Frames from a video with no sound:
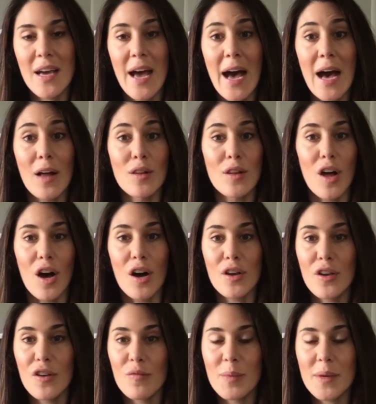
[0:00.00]
how
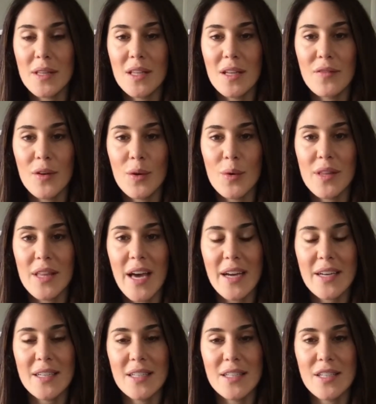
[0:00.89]
long you've been living with
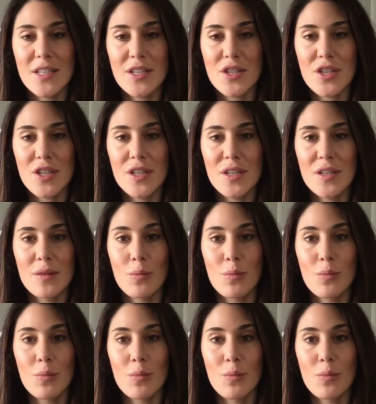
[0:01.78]
that condition,